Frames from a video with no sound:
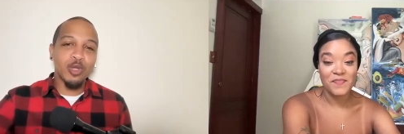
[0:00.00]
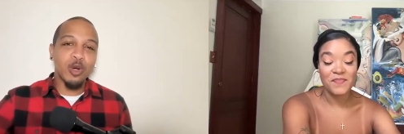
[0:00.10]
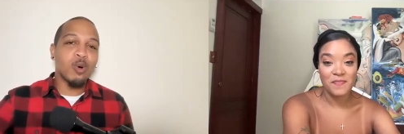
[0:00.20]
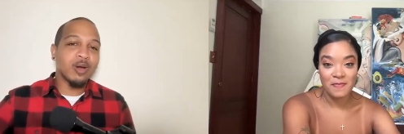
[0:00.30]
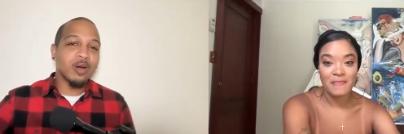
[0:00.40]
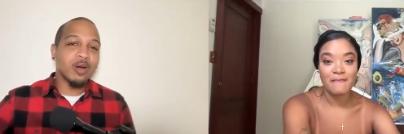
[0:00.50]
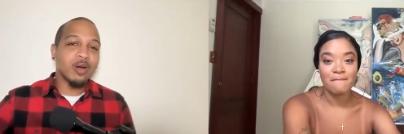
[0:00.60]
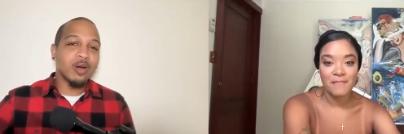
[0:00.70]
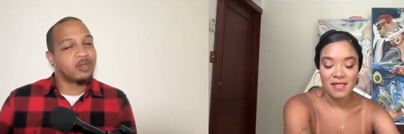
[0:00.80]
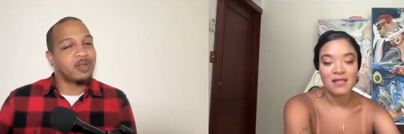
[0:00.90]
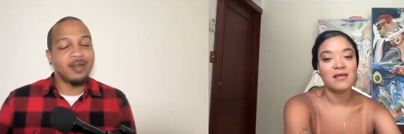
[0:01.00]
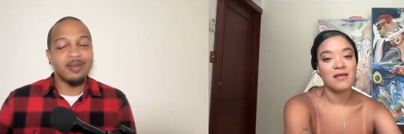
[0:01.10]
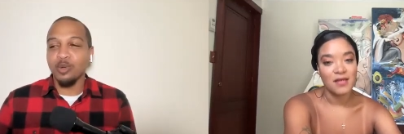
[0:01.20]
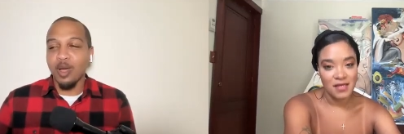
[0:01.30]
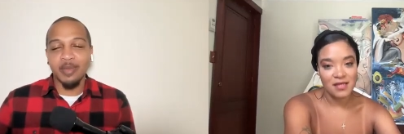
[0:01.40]
Speaker 1: want it in your style. So,
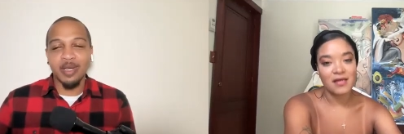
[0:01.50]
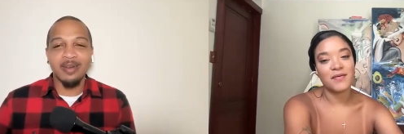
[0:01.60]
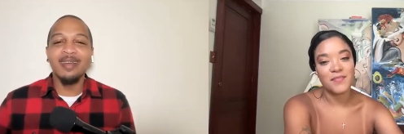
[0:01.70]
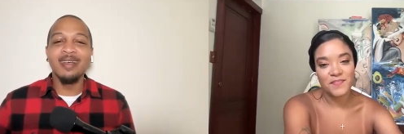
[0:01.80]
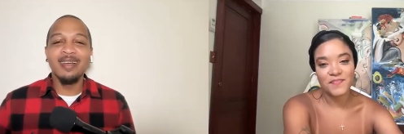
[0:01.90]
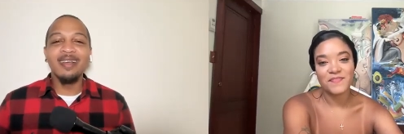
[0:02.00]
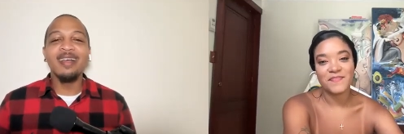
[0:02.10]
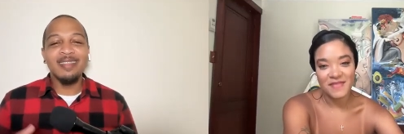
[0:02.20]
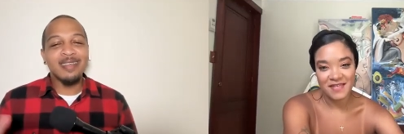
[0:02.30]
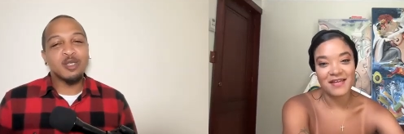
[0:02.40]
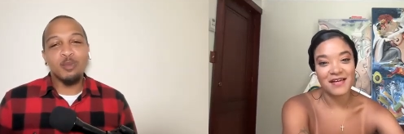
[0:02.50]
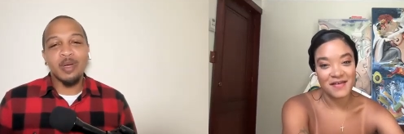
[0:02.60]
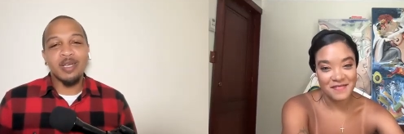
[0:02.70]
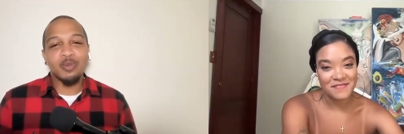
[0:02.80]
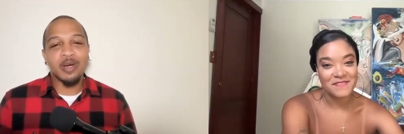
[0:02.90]
I mean, that's the yeah. best
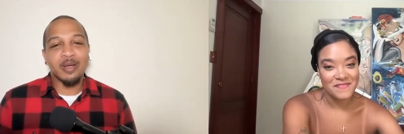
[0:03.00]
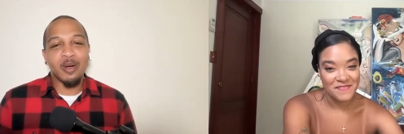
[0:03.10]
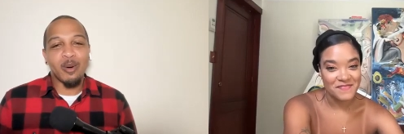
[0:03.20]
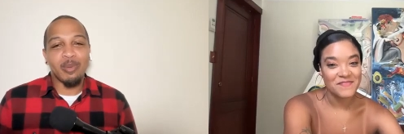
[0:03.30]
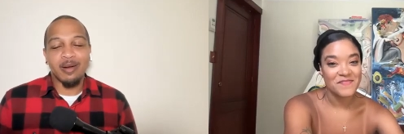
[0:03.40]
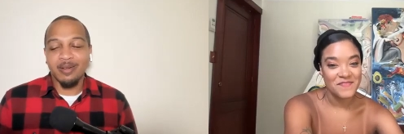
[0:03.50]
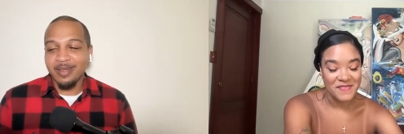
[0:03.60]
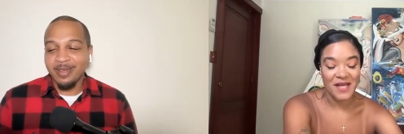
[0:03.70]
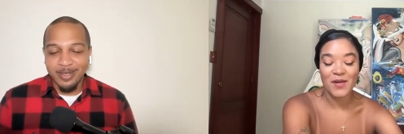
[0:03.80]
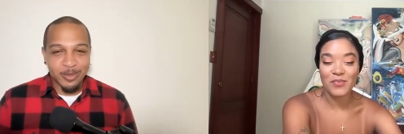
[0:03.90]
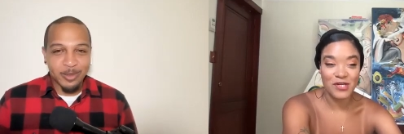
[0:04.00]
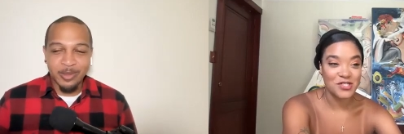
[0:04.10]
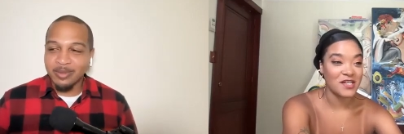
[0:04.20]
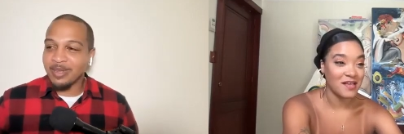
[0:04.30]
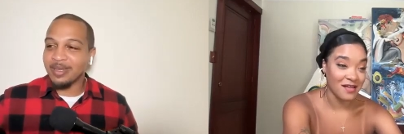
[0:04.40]
way to go about it. Yeah, just do your
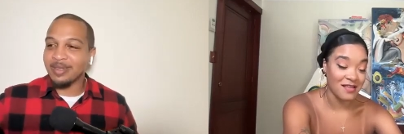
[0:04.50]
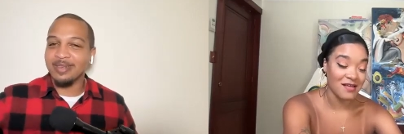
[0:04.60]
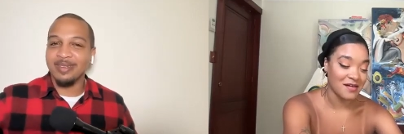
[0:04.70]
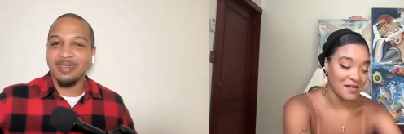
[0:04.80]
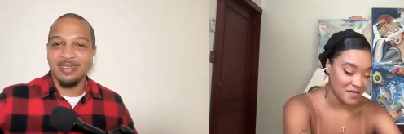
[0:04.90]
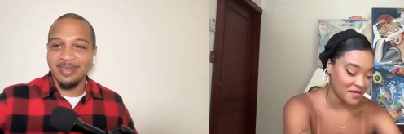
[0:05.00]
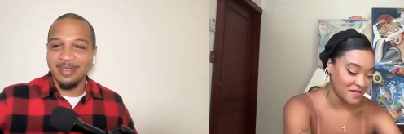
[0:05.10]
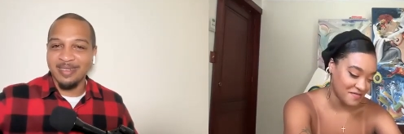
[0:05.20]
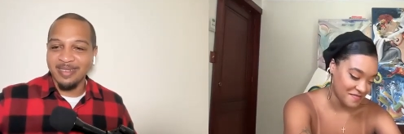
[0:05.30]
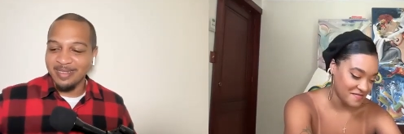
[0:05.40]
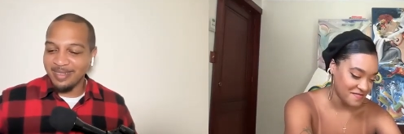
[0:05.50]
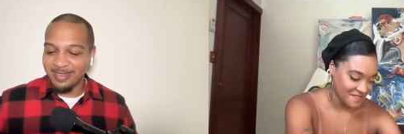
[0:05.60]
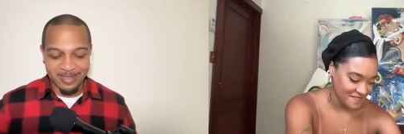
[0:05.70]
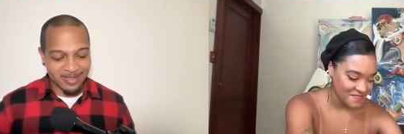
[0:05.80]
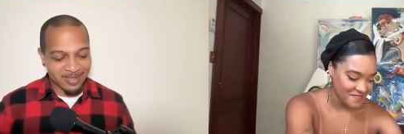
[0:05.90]
thing. Got a lot. Yeah.
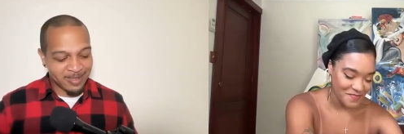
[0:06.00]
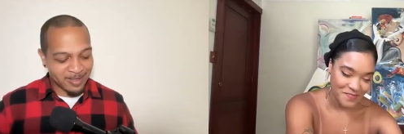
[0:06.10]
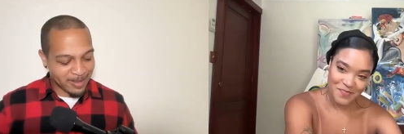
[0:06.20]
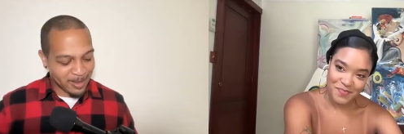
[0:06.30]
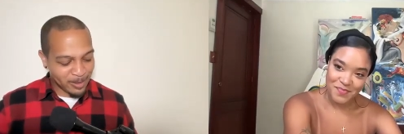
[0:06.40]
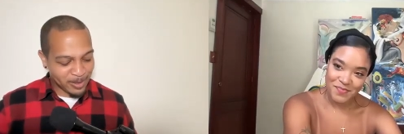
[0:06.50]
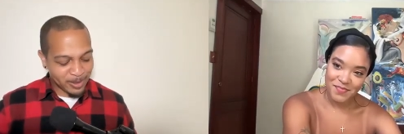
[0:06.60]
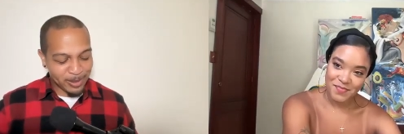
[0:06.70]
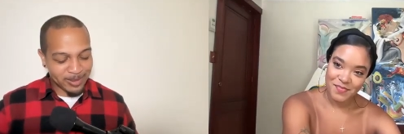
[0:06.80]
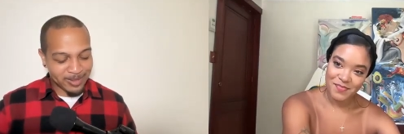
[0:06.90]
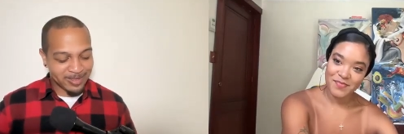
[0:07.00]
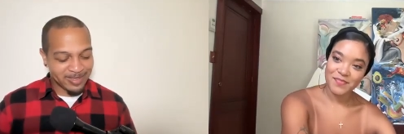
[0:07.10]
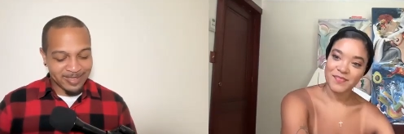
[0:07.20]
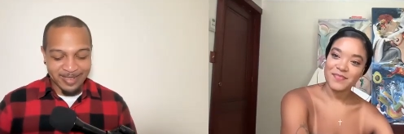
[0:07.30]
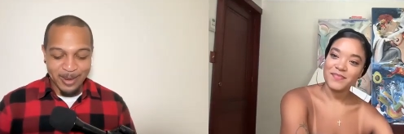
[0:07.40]
Yeah, absolutely.
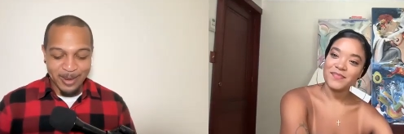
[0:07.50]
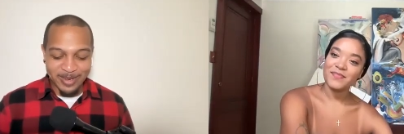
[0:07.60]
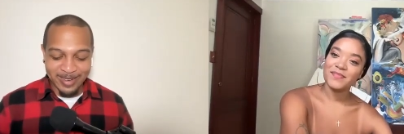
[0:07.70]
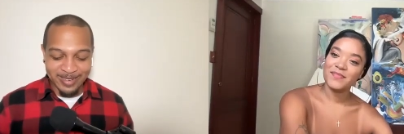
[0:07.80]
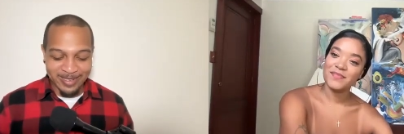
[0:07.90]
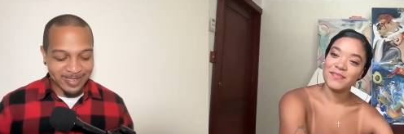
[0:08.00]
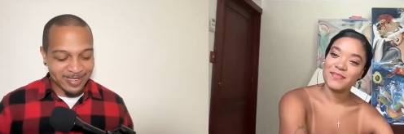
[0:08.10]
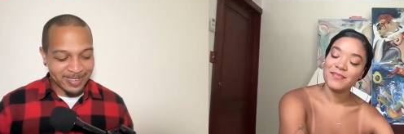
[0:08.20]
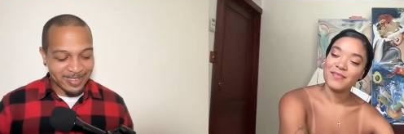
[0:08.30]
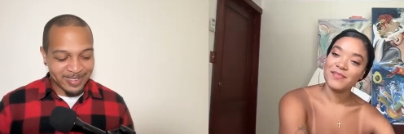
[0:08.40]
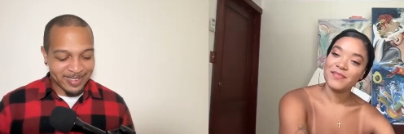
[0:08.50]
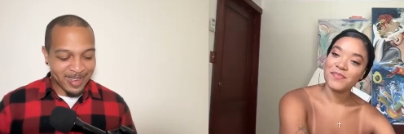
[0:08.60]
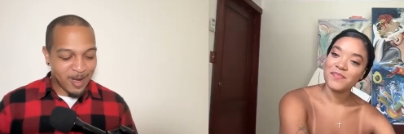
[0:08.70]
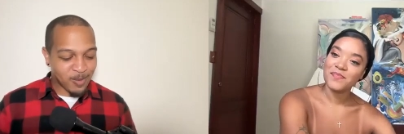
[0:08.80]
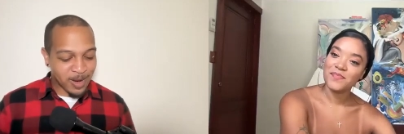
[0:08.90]
Okay. All
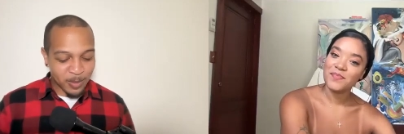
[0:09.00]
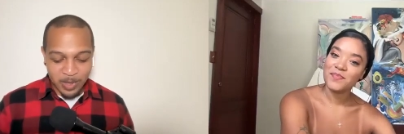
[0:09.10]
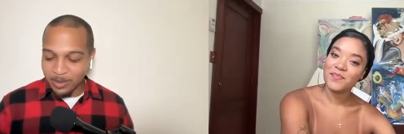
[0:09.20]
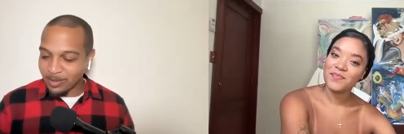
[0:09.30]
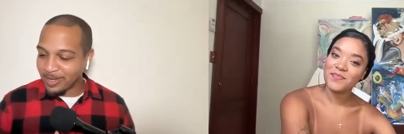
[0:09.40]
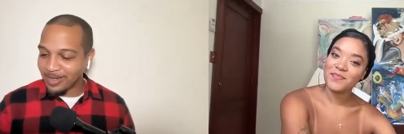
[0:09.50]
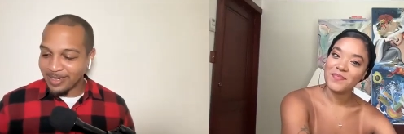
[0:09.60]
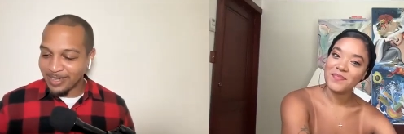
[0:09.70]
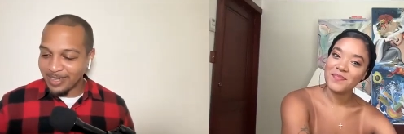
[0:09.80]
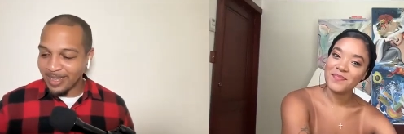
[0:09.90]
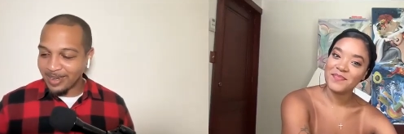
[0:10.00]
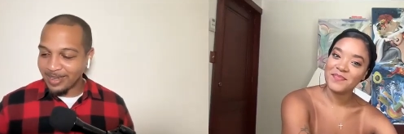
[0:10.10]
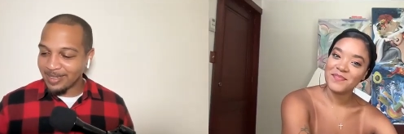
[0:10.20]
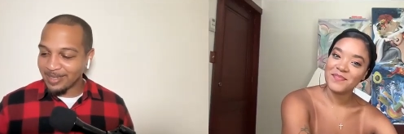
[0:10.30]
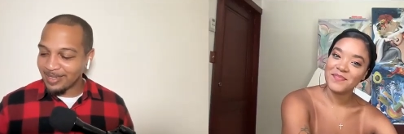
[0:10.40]
right, we are getting to the end of
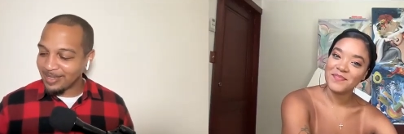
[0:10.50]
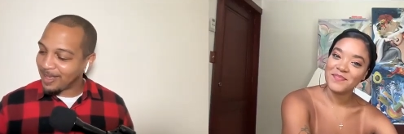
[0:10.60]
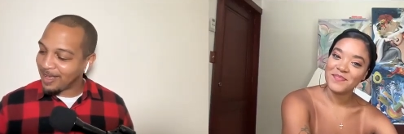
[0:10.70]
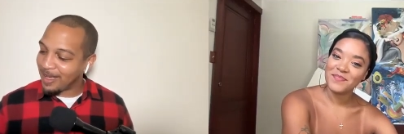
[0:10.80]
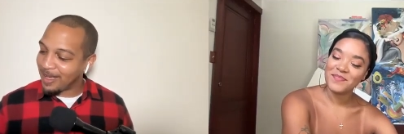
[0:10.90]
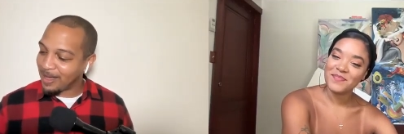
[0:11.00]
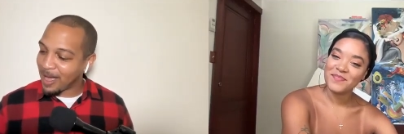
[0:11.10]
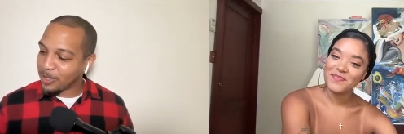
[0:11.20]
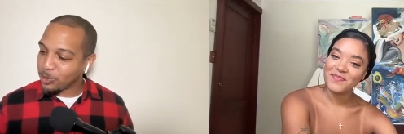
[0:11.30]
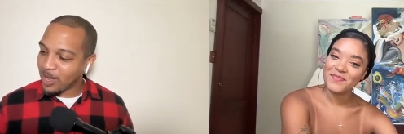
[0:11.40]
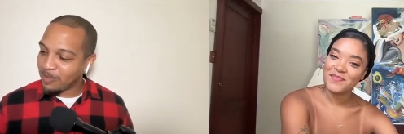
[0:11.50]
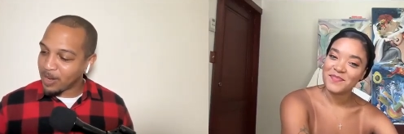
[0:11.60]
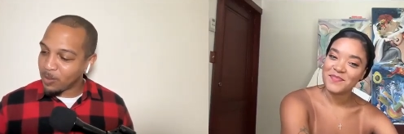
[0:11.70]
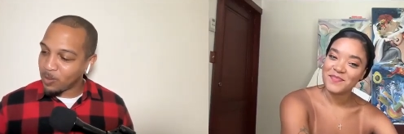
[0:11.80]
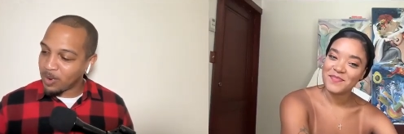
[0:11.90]
this. Uh, I do have my
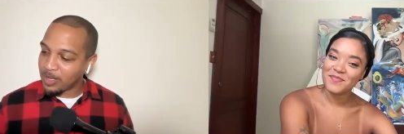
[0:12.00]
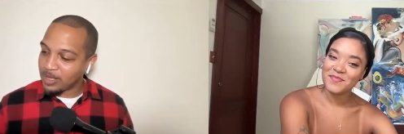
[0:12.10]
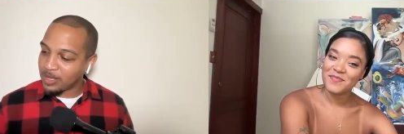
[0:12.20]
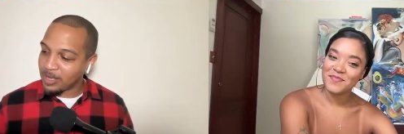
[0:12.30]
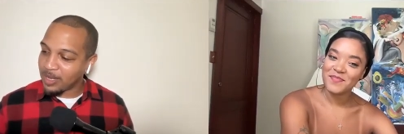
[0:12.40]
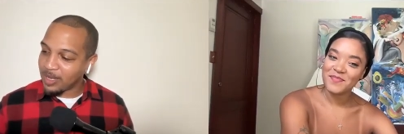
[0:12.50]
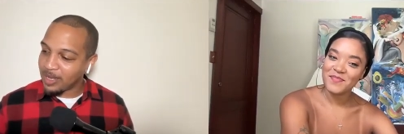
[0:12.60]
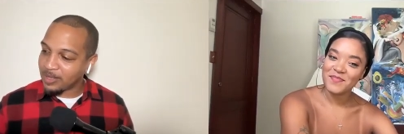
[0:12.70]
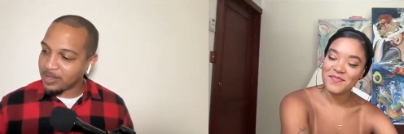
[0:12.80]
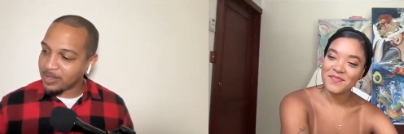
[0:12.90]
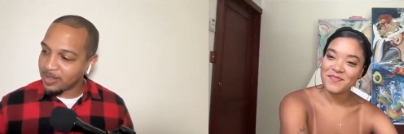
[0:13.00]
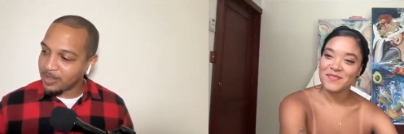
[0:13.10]
one last